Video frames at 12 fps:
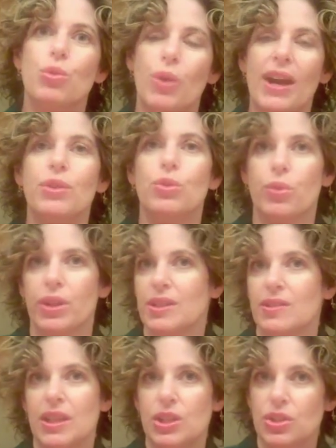throughout
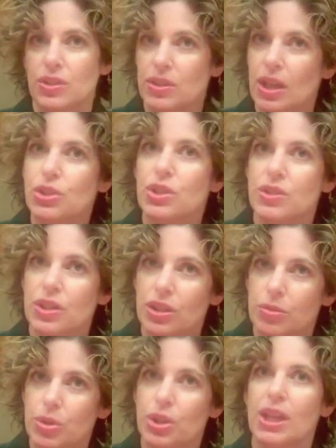organizations, not just in
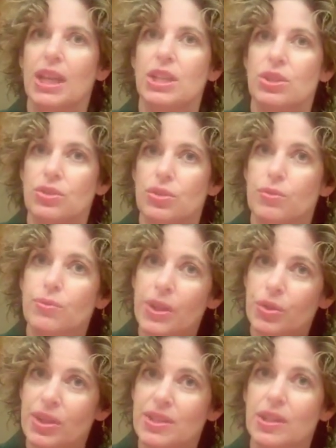communications or
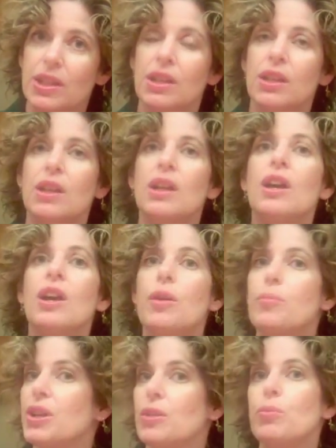fundraising,
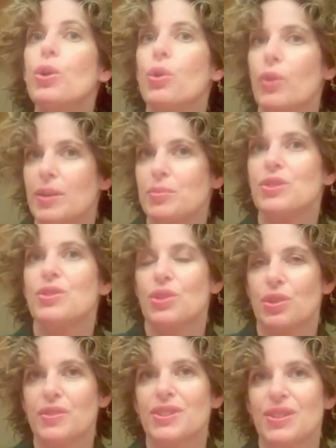but in programs and
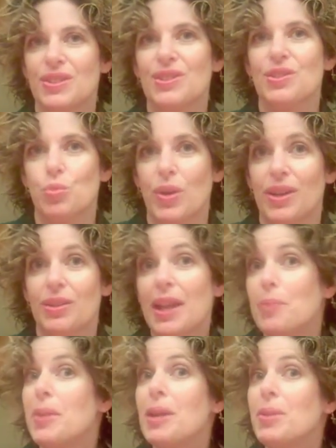services as well,
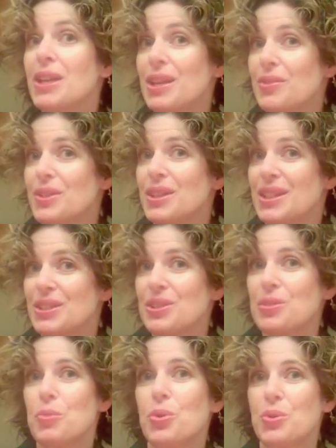and maybe even
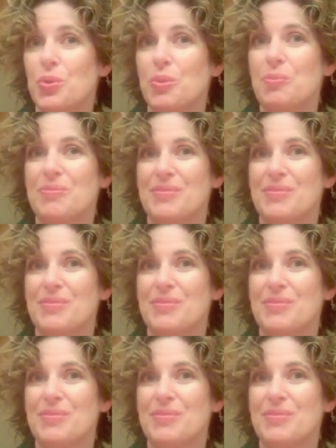into the boardroom